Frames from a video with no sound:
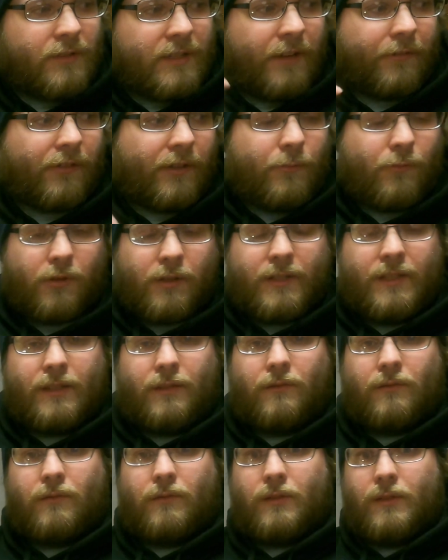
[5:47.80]
Definitely more
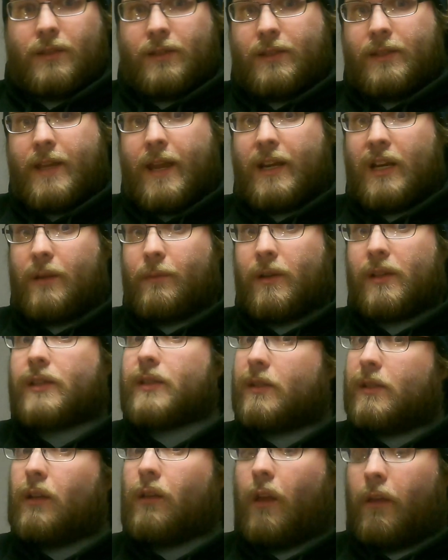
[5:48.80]
tinny, but
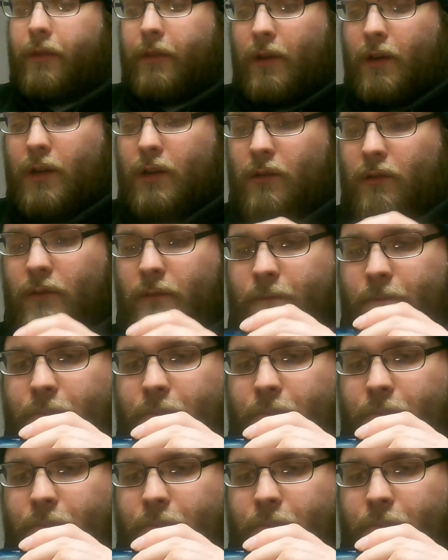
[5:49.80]
still a thud.